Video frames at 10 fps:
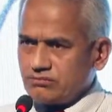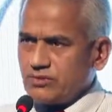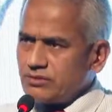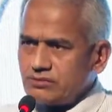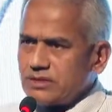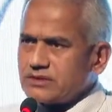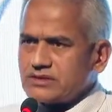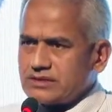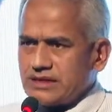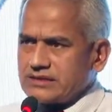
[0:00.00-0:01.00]
you know,
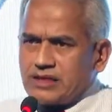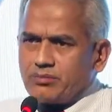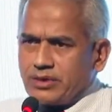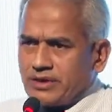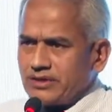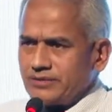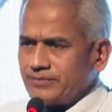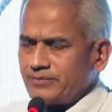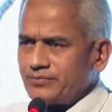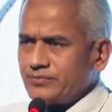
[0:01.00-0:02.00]
exercise. I play,
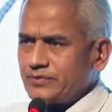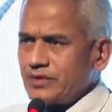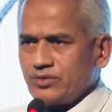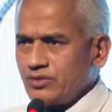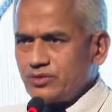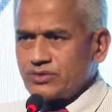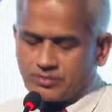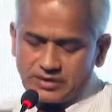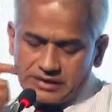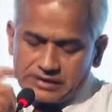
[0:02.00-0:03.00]
and you could do
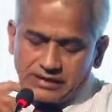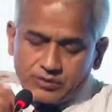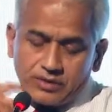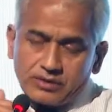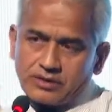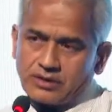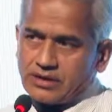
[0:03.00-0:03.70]
something like that when